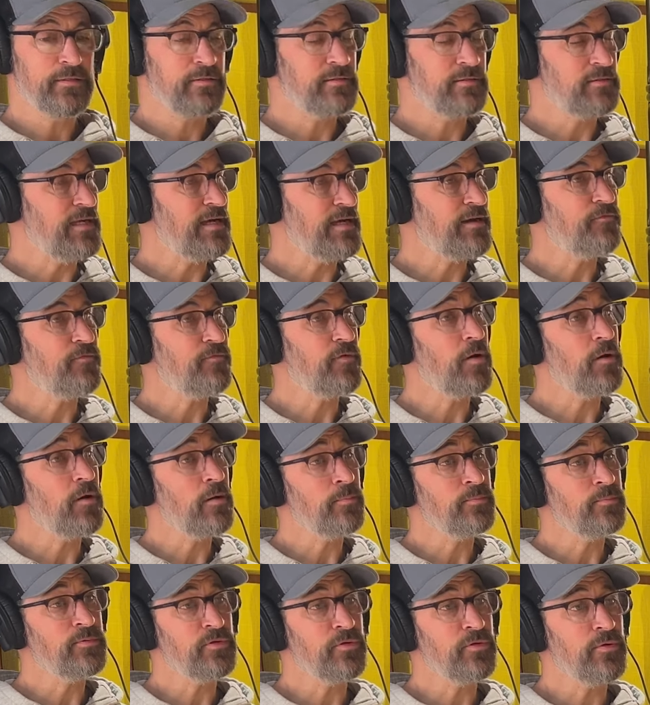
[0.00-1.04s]
take a farm
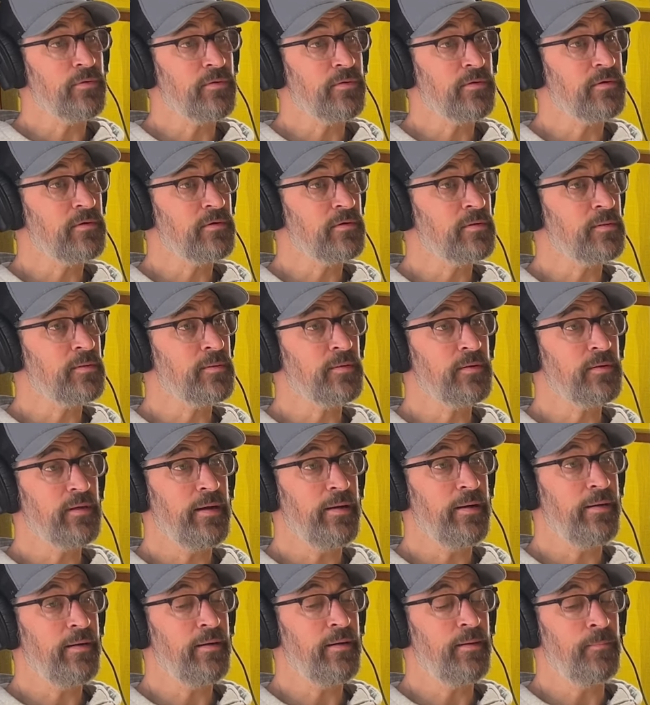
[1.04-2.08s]
tour,
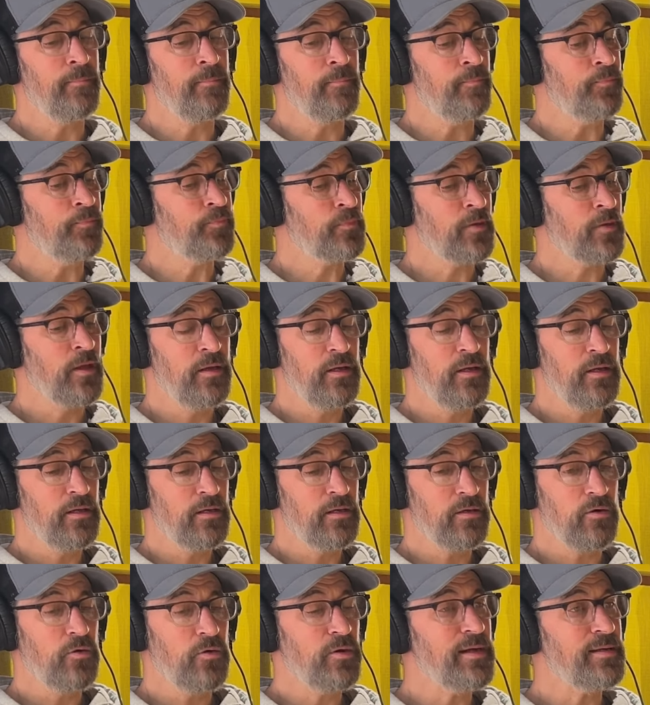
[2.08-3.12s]
um,
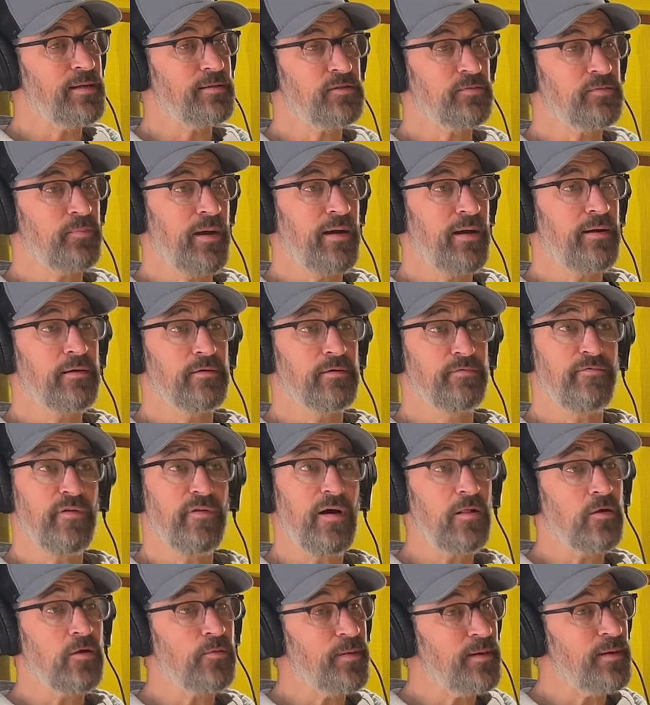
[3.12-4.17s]
go get inspired,
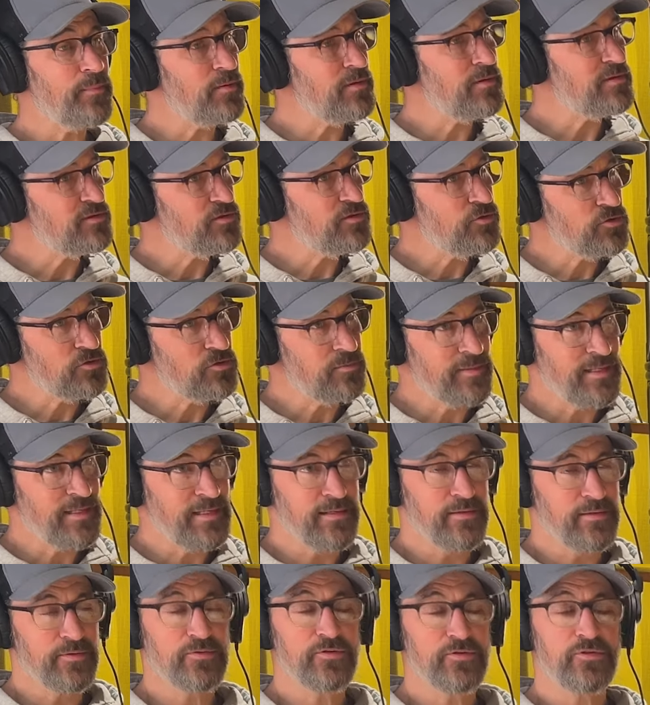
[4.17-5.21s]
follow people on social
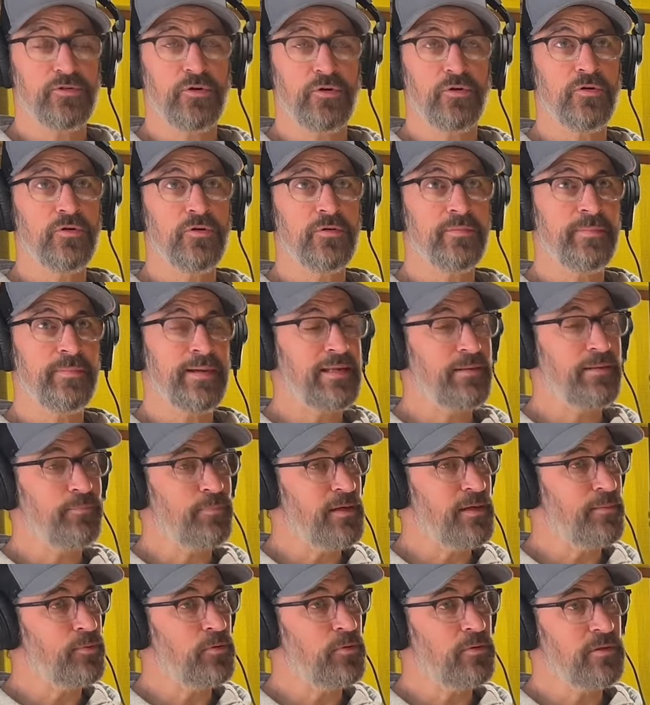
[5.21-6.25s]
media. There's so many
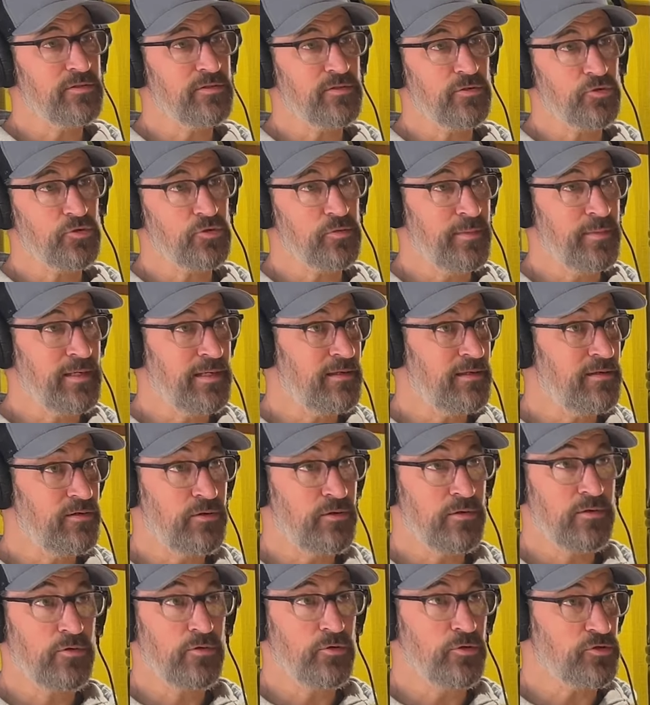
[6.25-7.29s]
people on social media doing
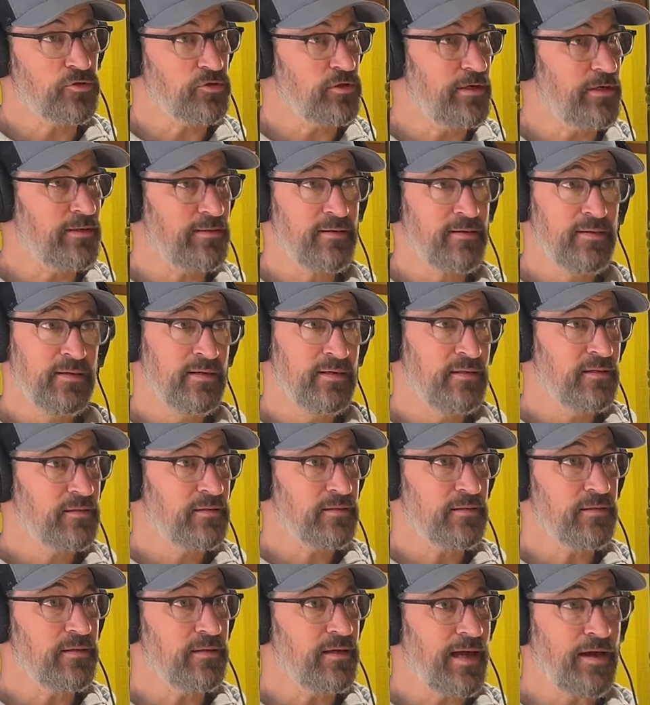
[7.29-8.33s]
cool shit.
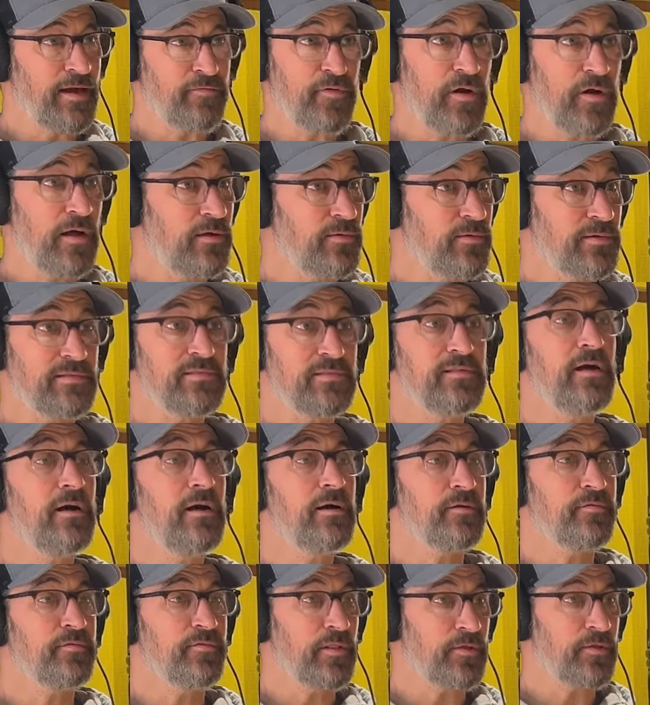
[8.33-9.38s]
Uh, I follow a
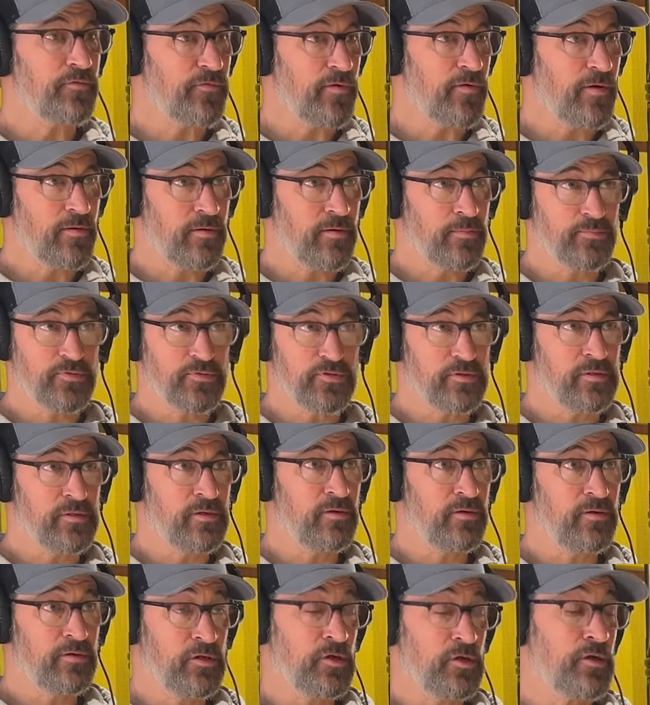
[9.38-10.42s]
ton of other farms, you
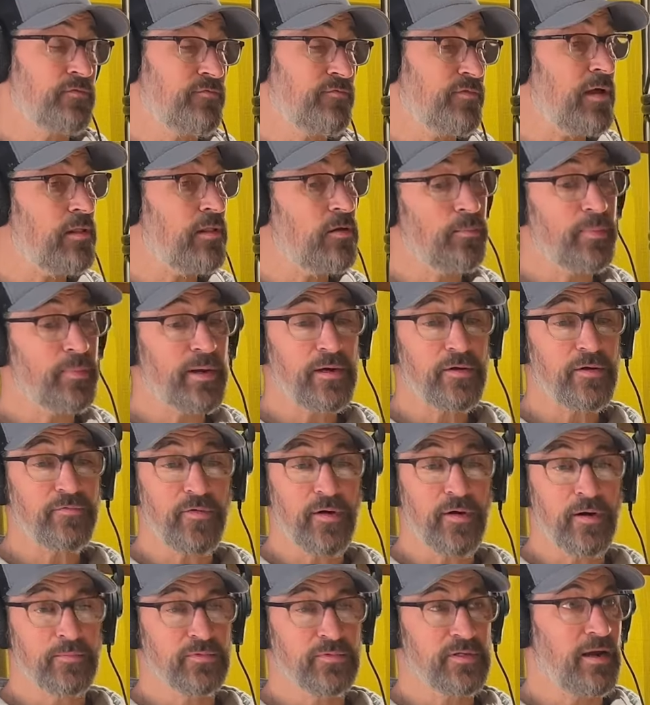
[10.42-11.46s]
know, and you can follow bigger
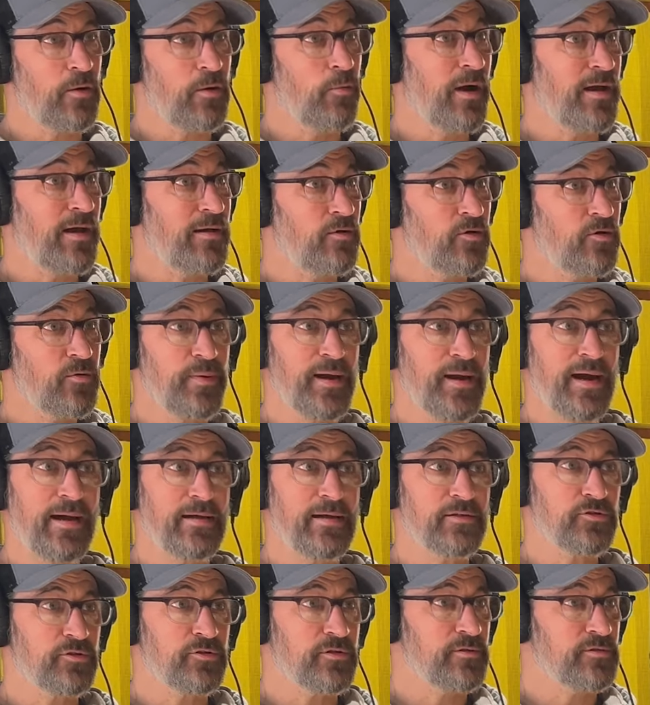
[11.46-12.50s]
farms like White Oak
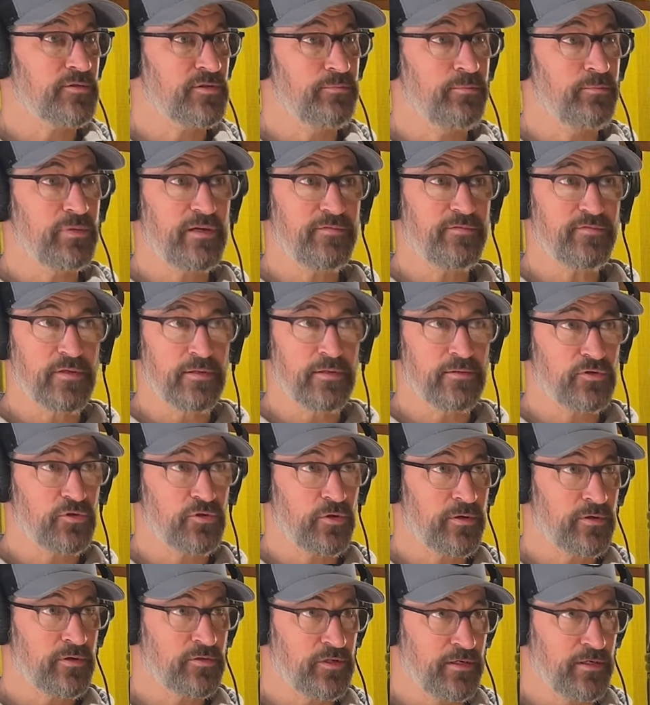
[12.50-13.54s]
Pastures in Bluffton,
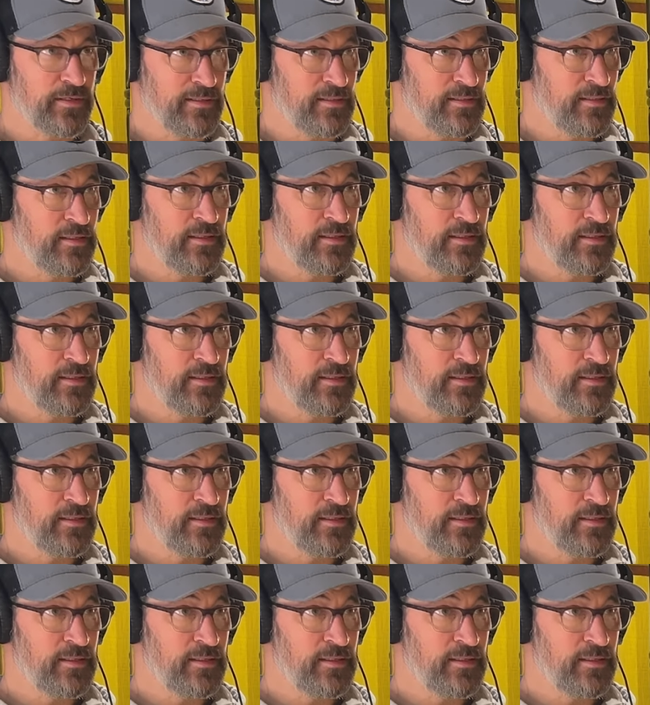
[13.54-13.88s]
Georgia,